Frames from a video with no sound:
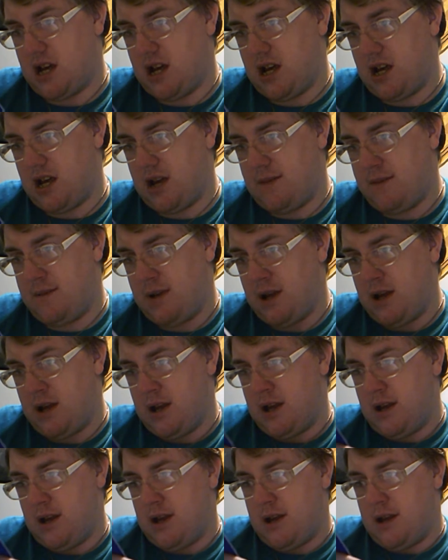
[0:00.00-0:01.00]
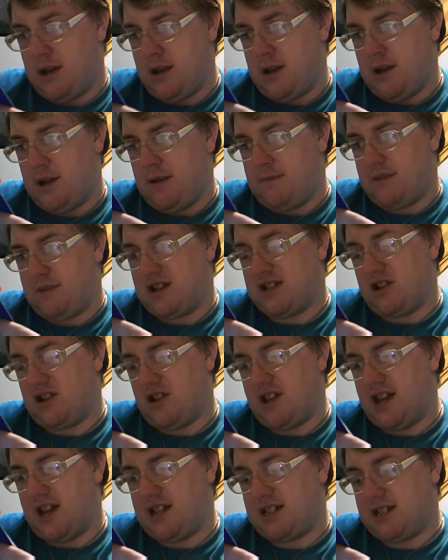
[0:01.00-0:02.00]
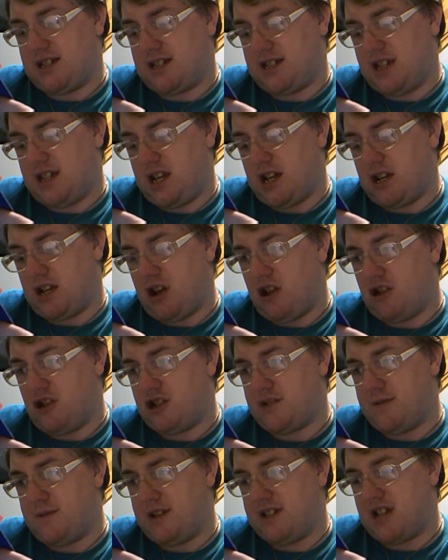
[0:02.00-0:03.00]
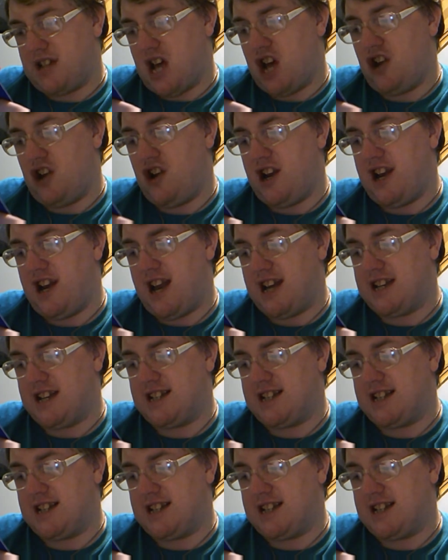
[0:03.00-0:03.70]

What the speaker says: Hold on, where does it stop? Because all that's the